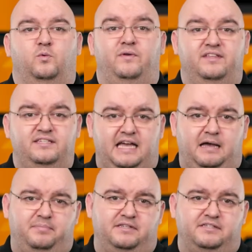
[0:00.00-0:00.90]
When this
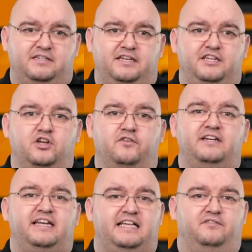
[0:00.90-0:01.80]
happens, it is often
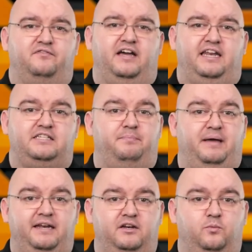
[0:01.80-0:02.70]
classified as
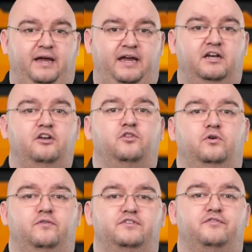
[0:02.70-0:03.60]
abandonware and
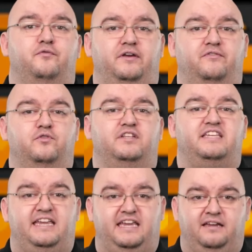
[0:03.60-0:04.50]
thought of as free for the
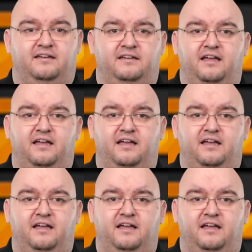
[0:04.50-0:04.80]
taking.